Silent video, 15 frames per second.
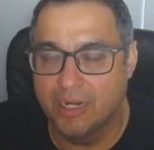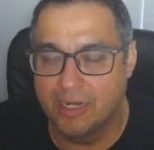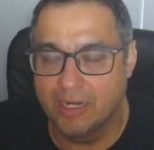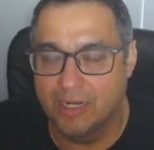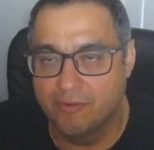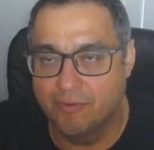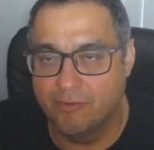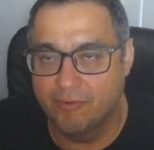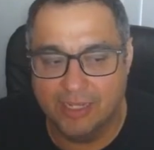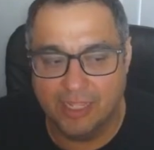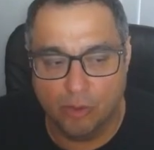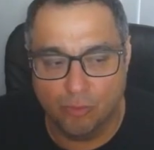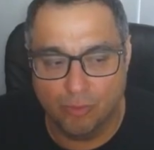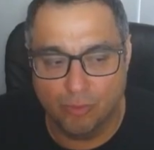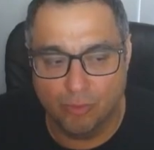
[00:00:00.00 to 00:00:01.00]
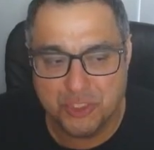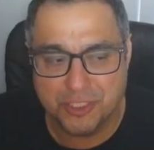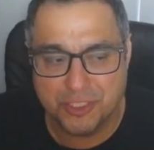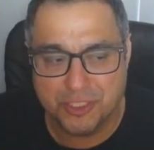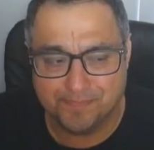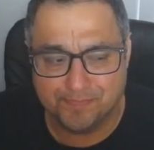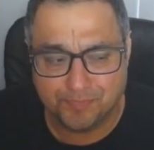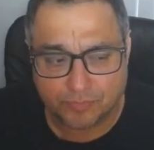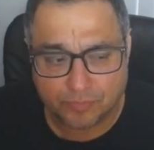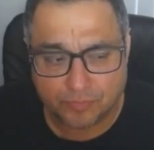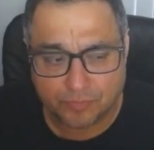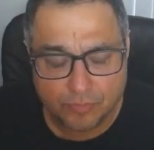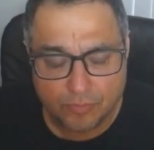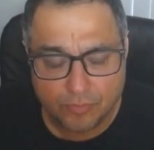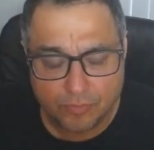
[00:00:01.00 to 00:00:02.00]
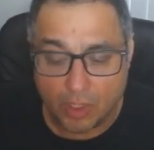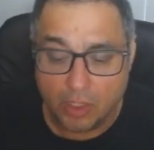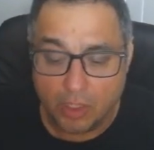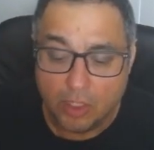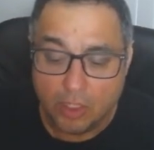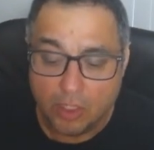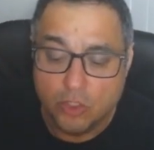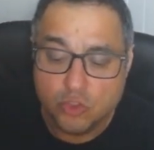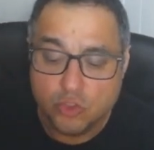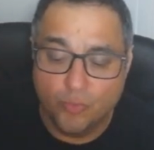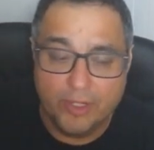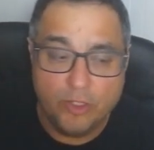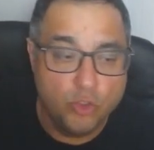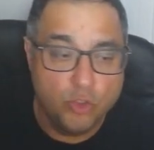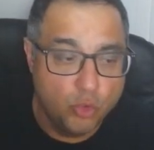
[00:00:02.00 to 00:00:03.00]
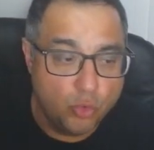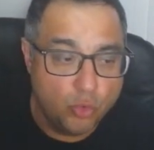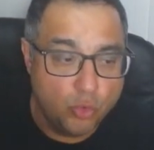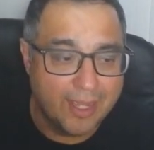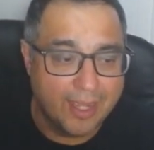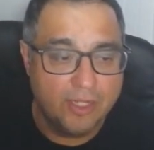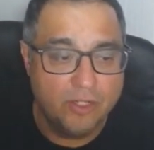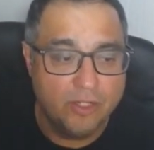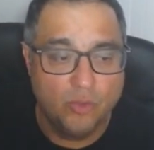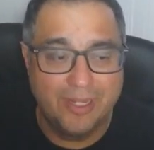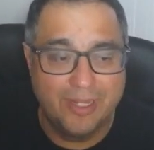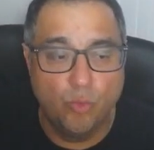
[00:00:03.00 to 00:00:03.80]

get the right calculation. So when you do that, you get